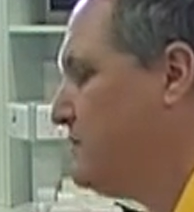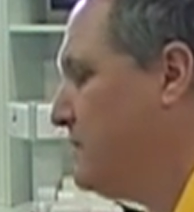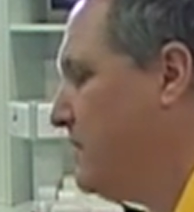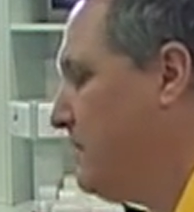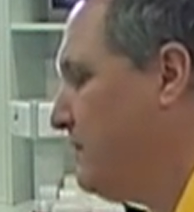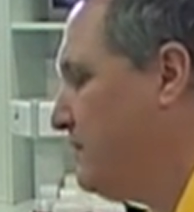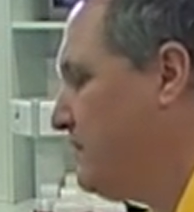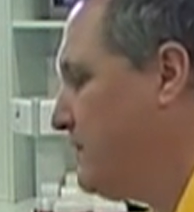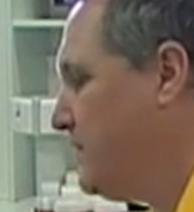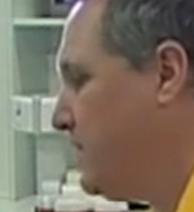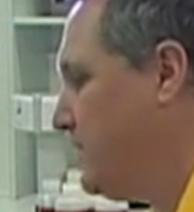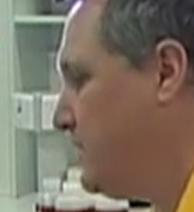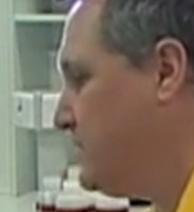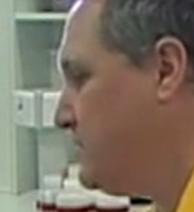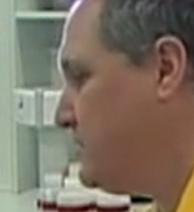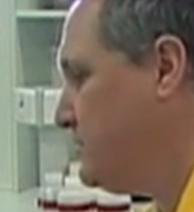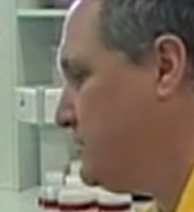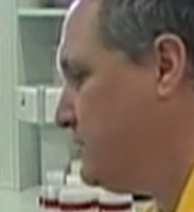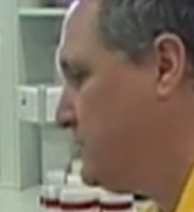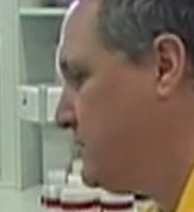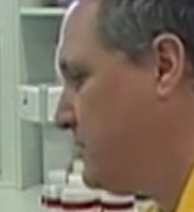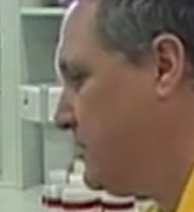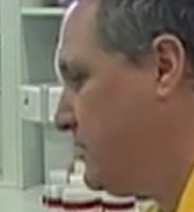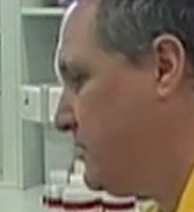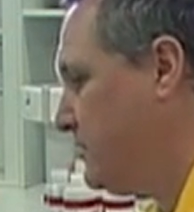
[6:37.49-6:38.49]
Jeff, that I
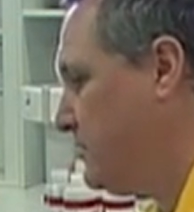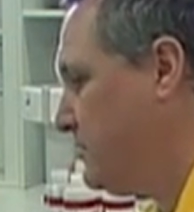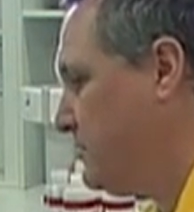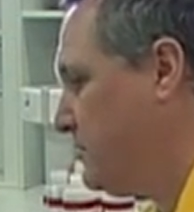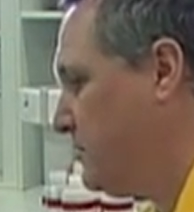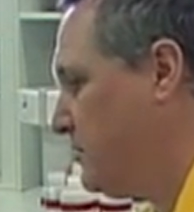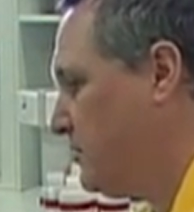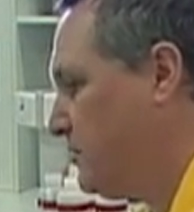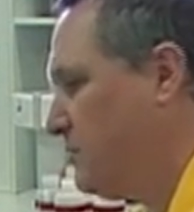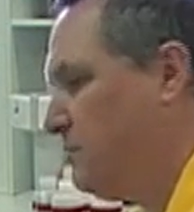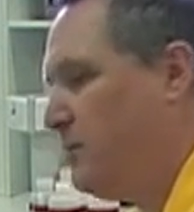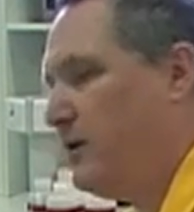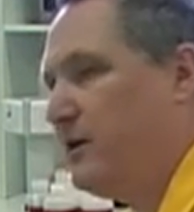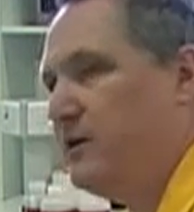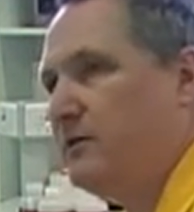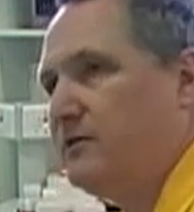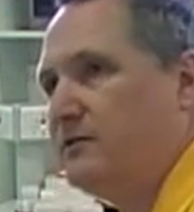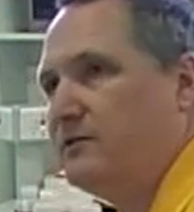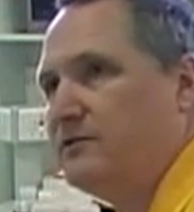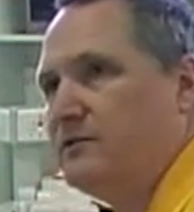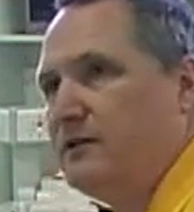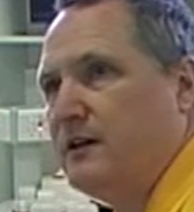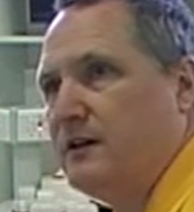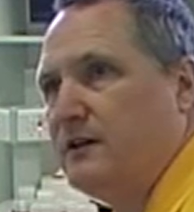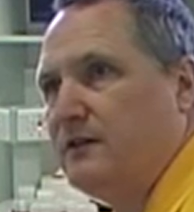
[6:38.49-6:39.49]
should uh, talk about, or
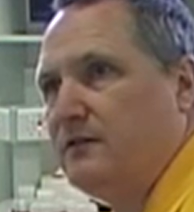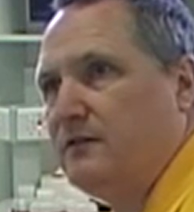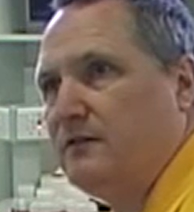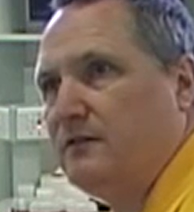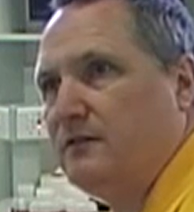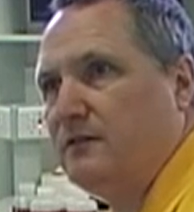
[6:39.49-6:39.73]
is that